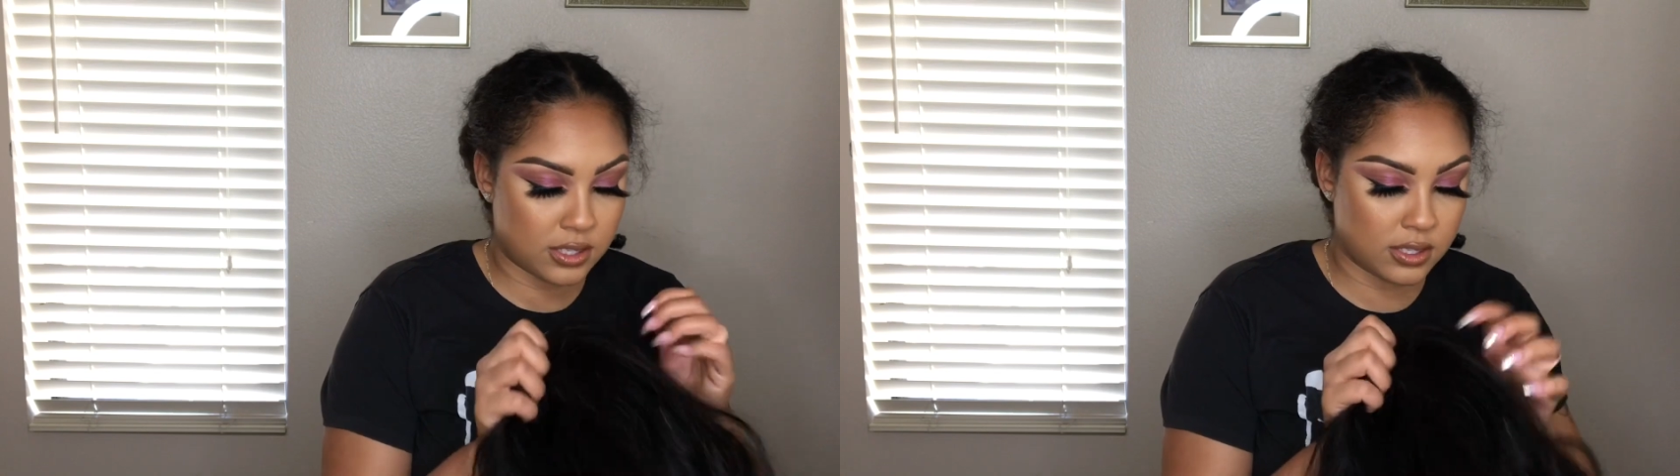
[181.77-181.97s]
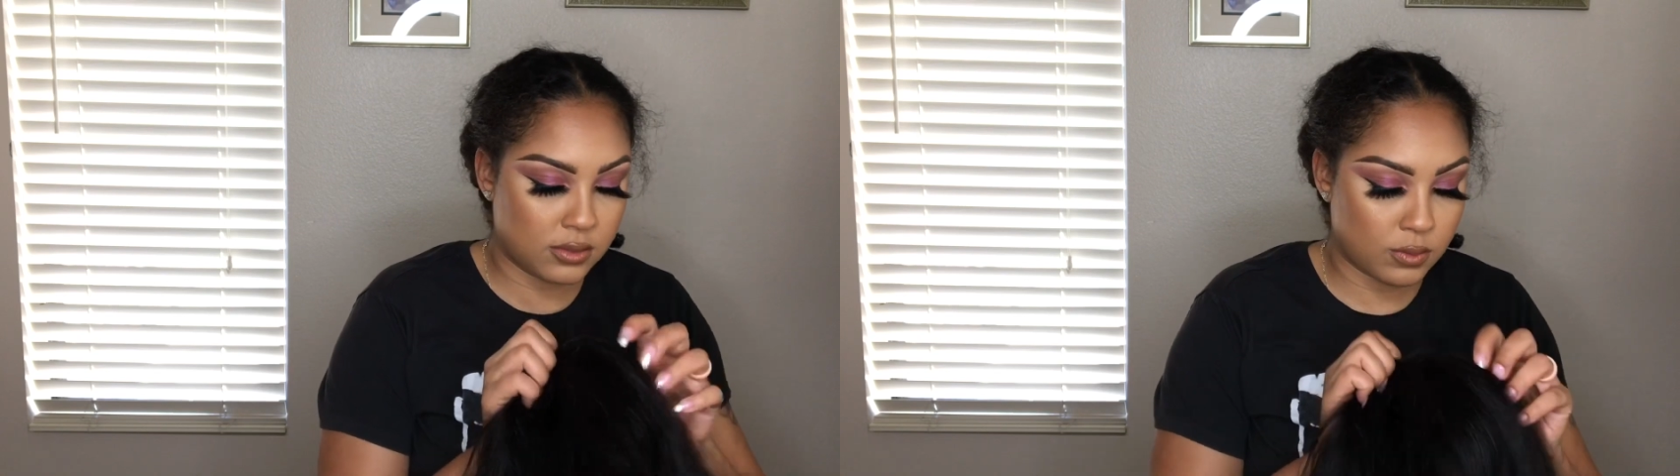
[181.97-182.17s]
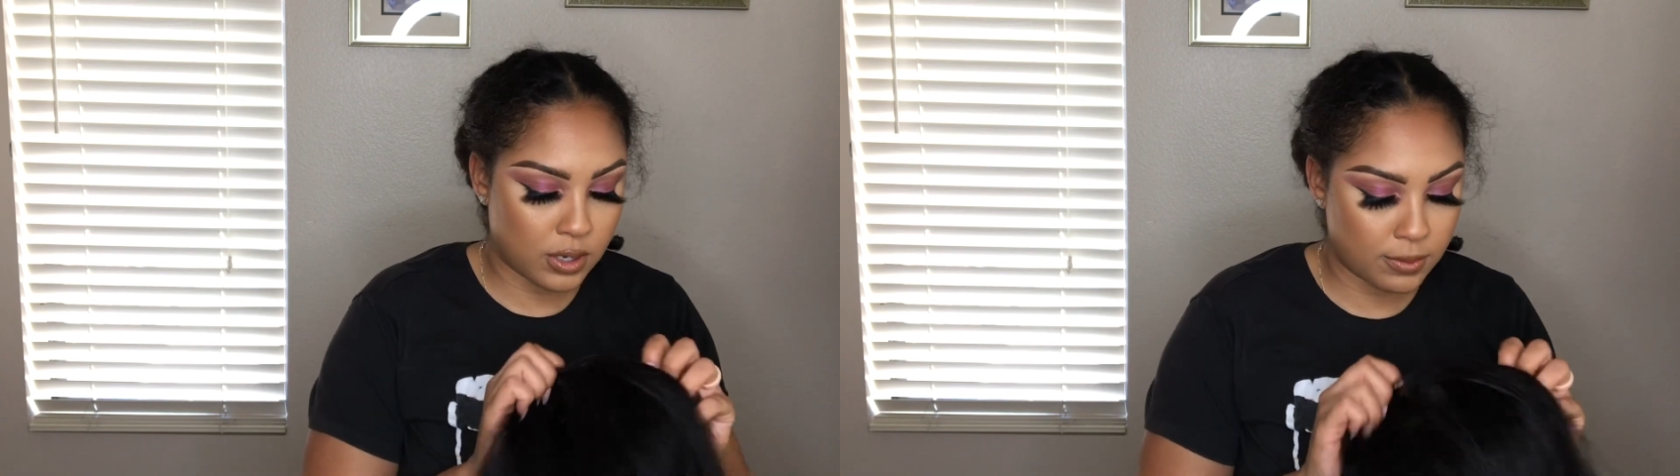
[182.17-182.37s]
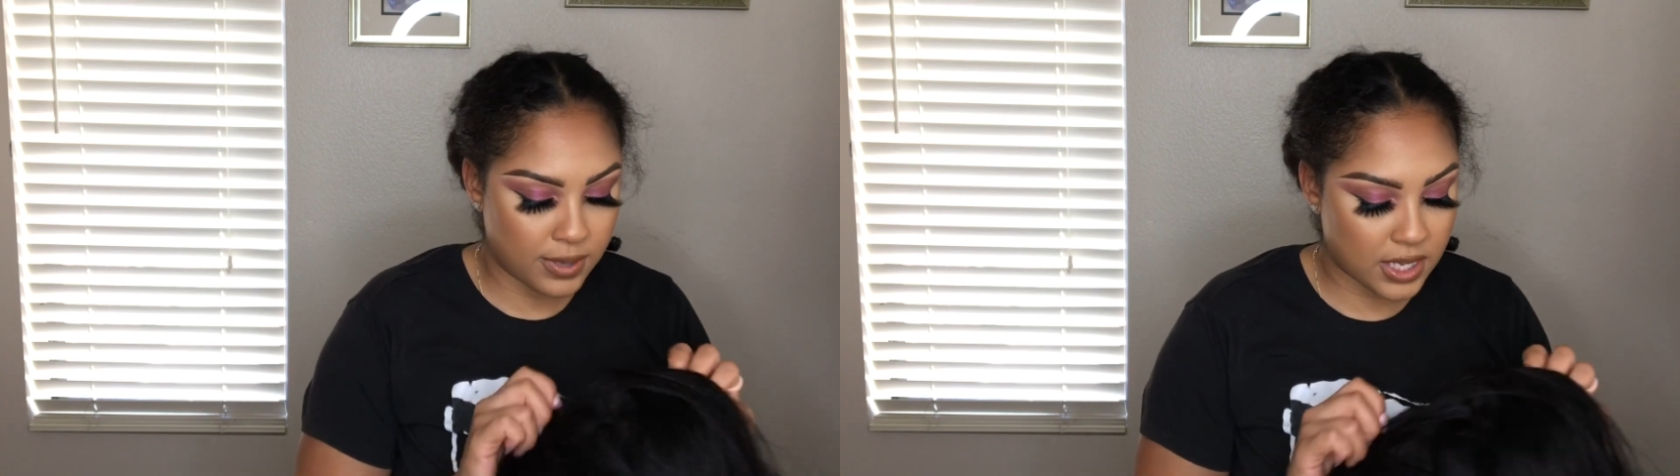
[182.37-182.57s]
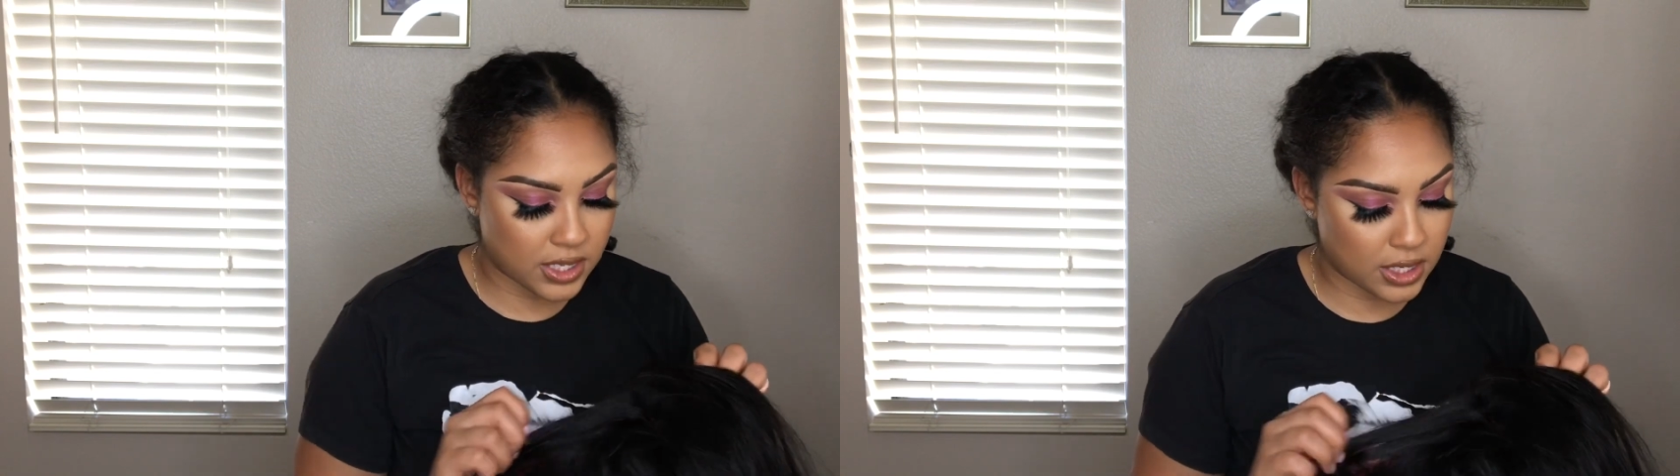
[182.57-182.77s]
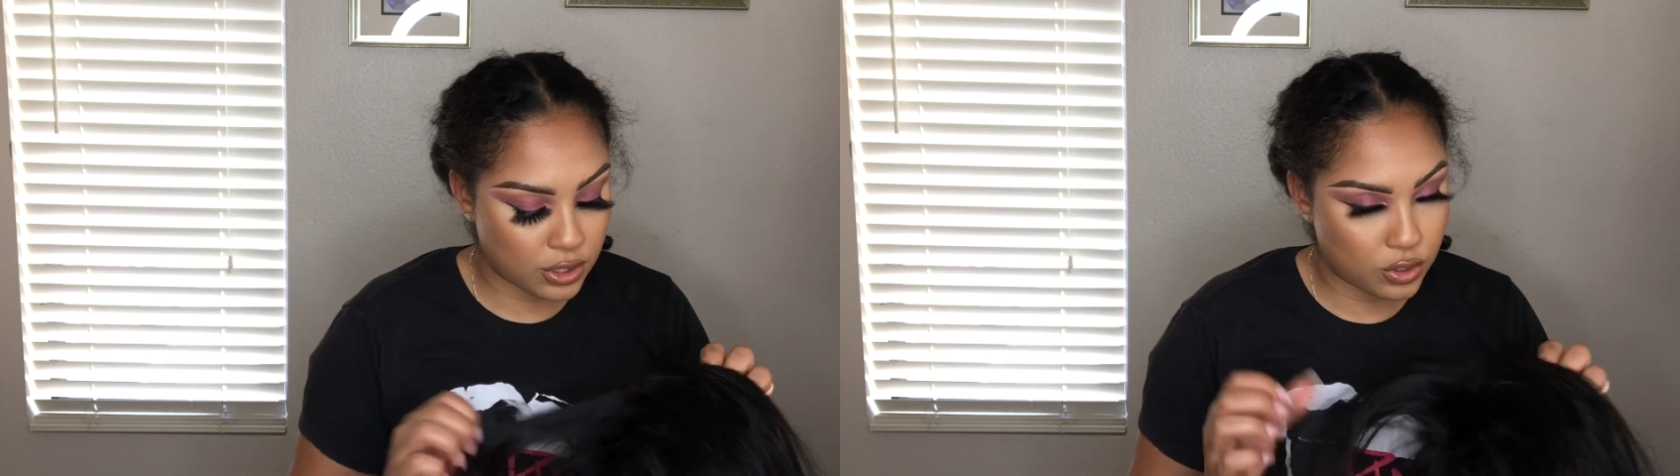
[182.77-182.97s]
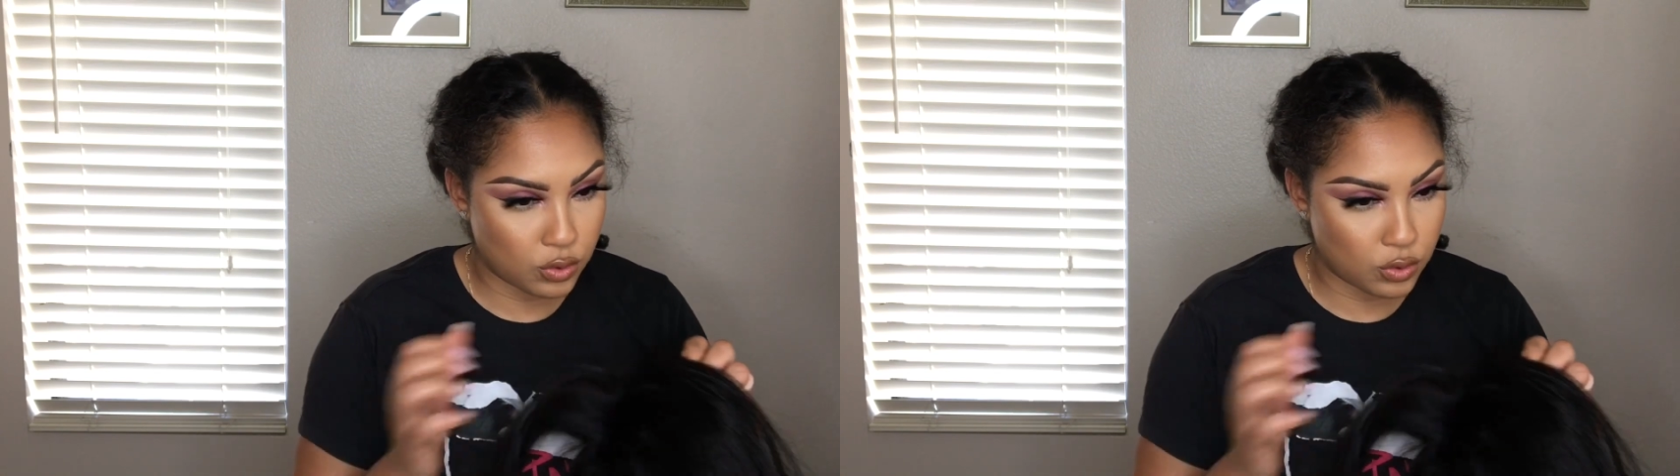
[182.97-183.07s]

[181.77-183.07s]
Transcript: as well because they do